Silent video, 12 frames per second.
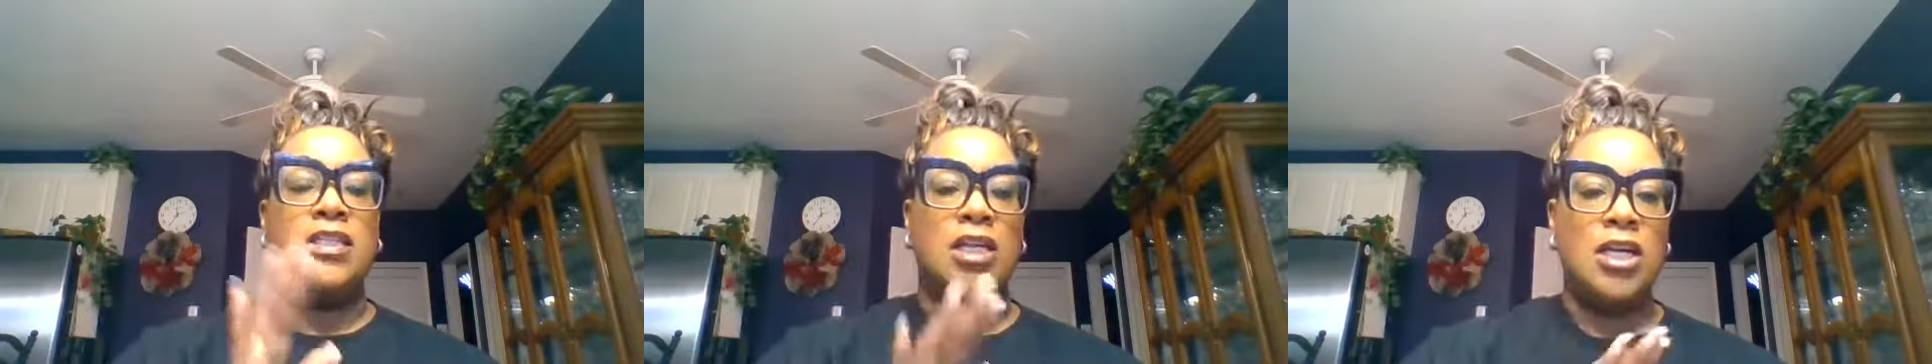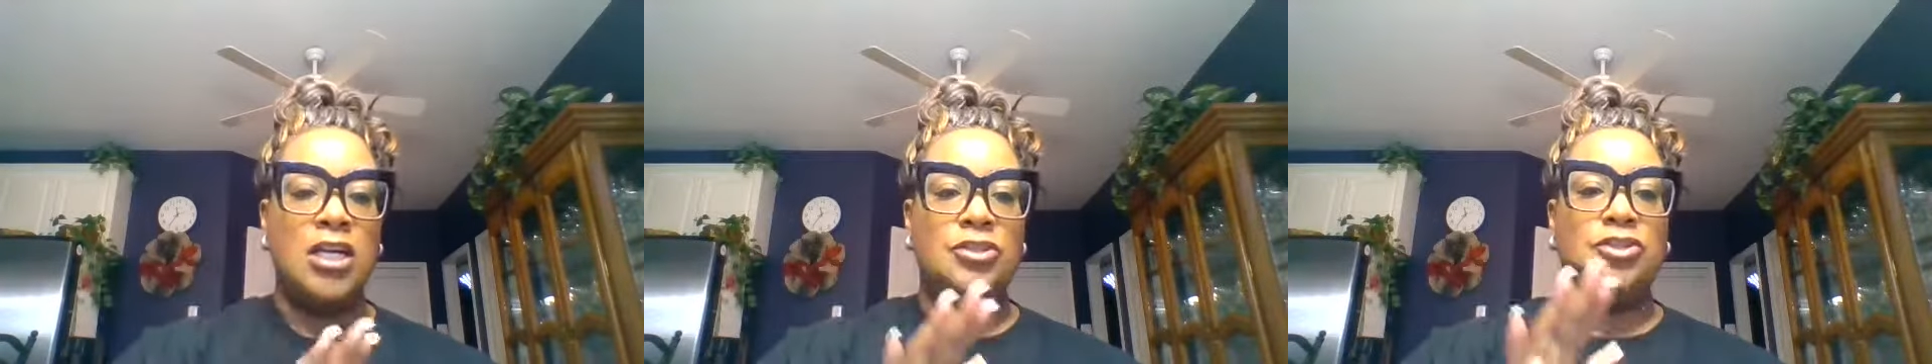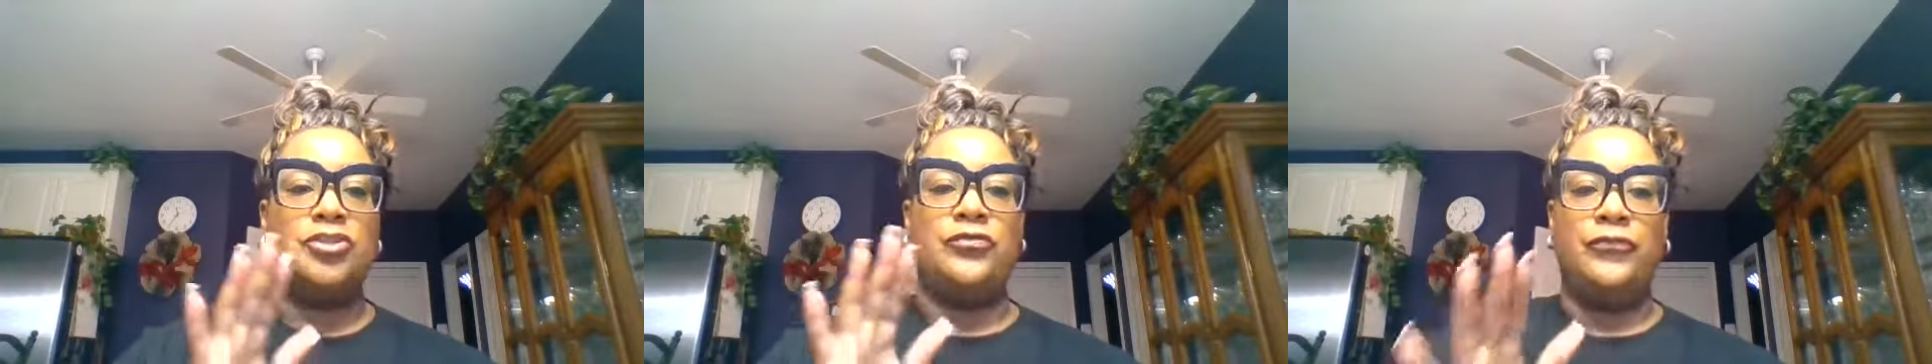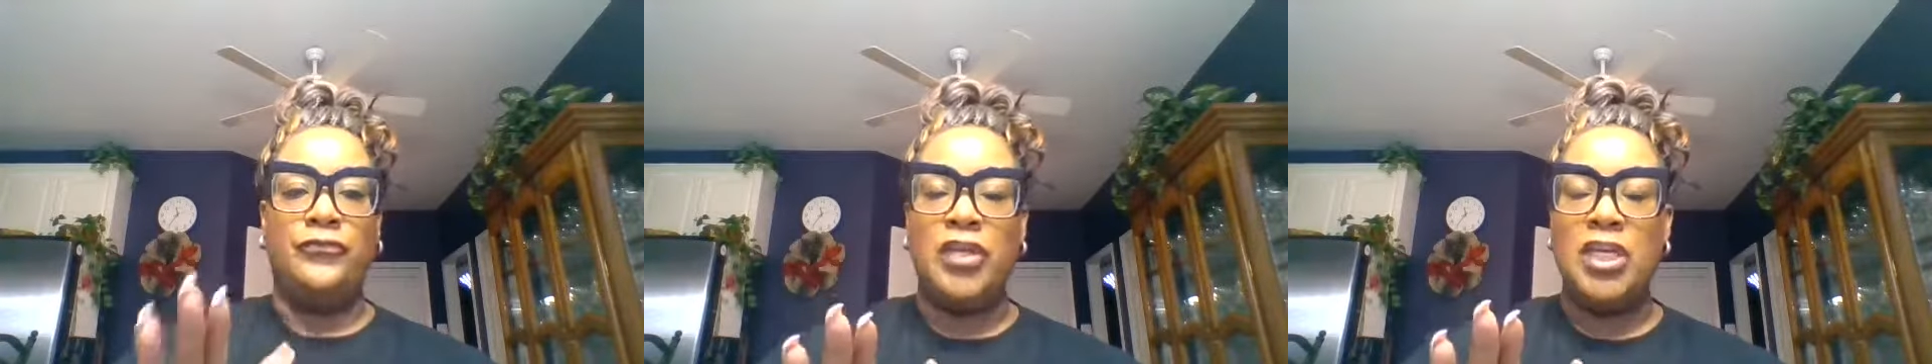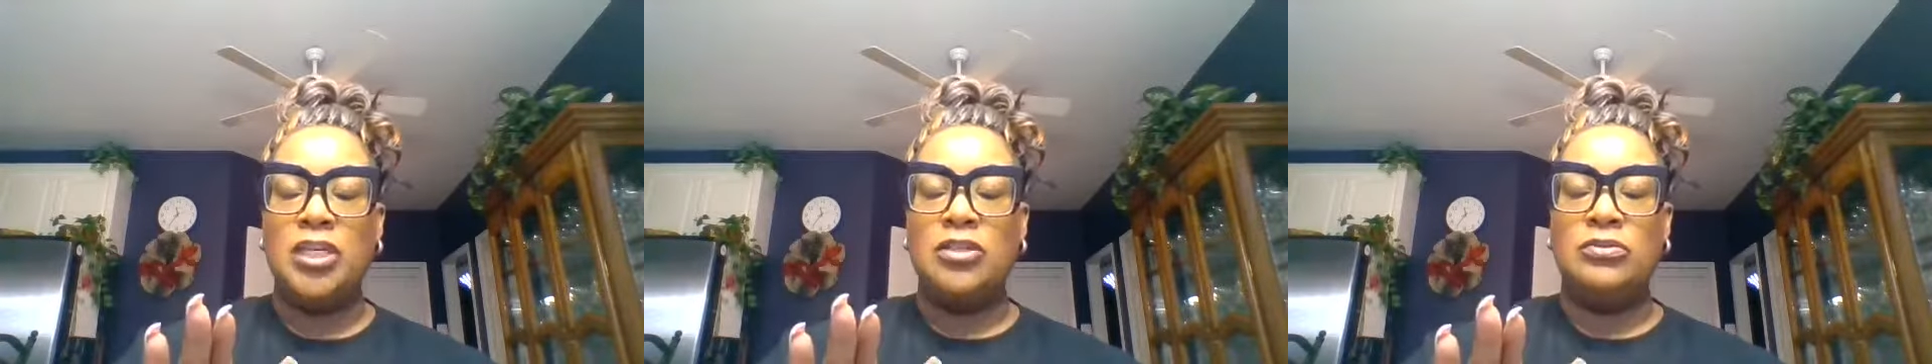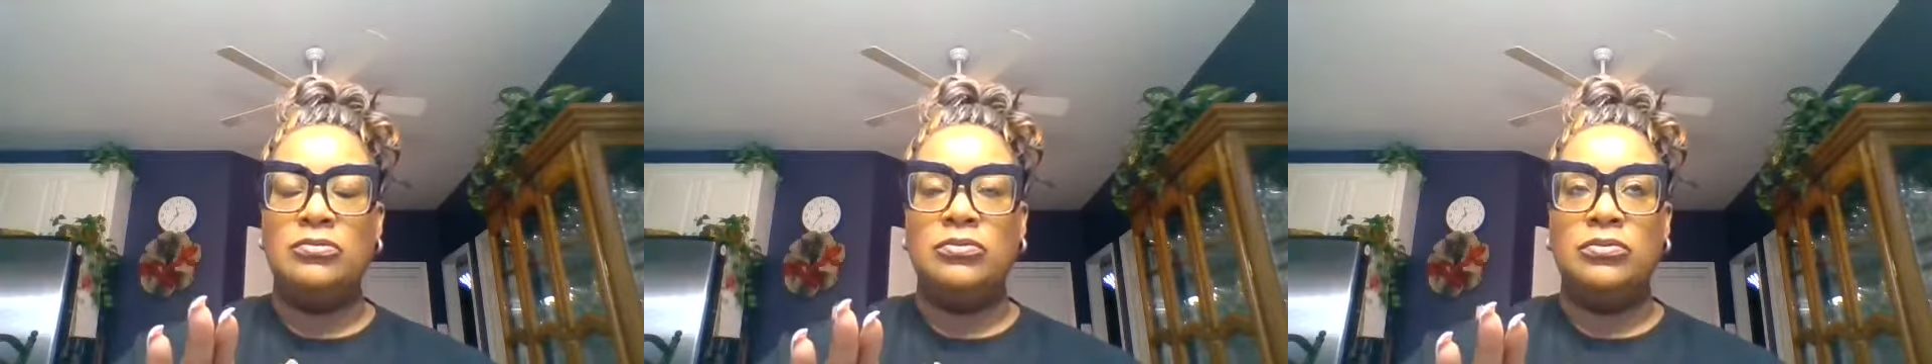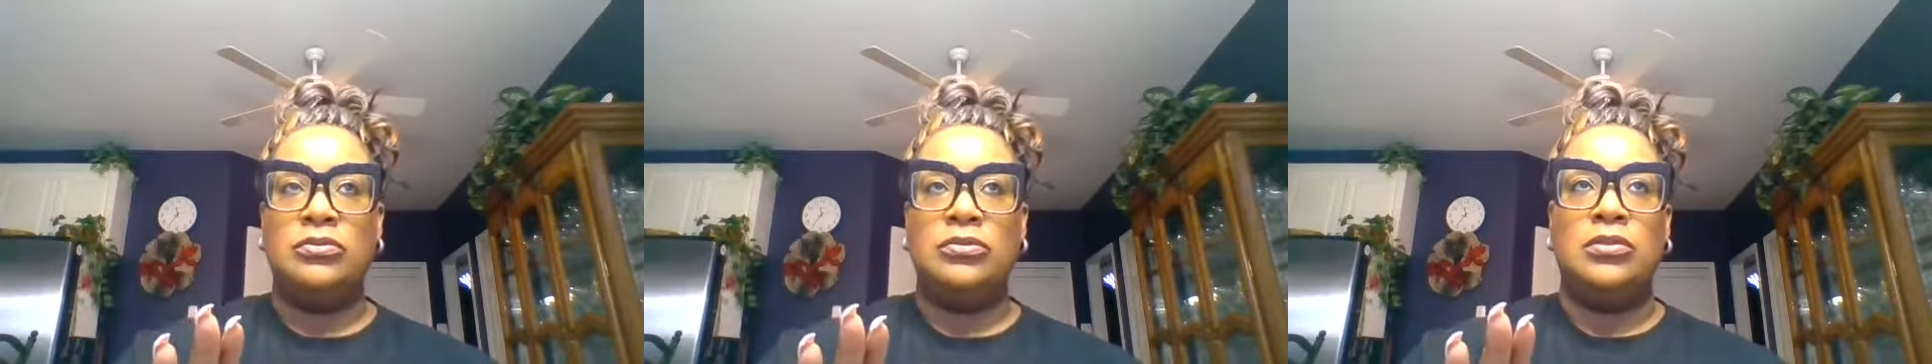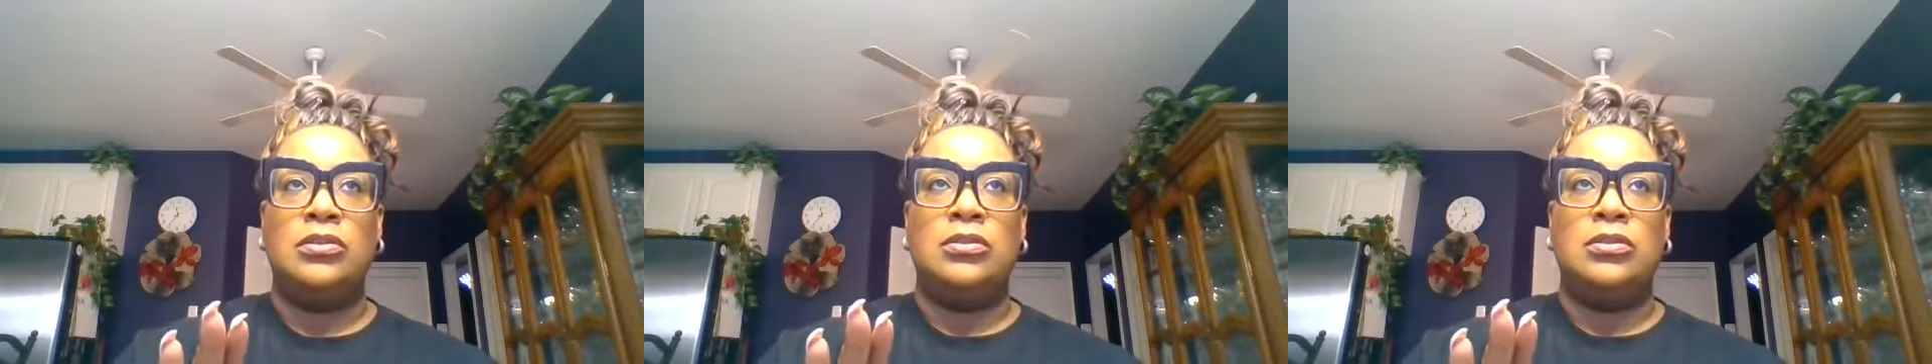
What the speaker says: touch, feel,